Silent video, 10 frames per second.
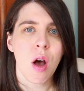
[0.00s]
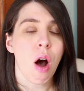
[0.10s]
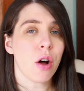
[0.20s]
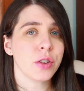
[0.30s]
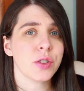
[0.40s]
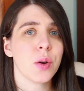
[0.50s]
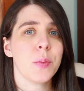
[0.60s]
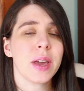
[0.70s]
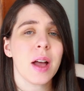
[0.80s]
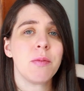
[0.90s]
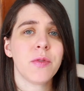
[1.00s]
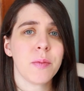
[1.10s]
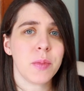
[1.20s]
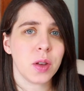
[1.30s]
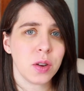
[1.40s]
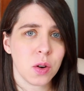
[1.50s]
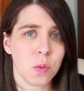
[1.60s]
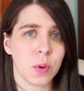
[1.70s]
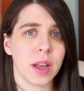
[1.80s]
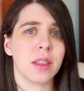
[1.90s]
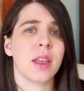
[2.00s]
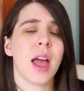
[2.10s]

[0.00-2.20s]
Also, become familiar with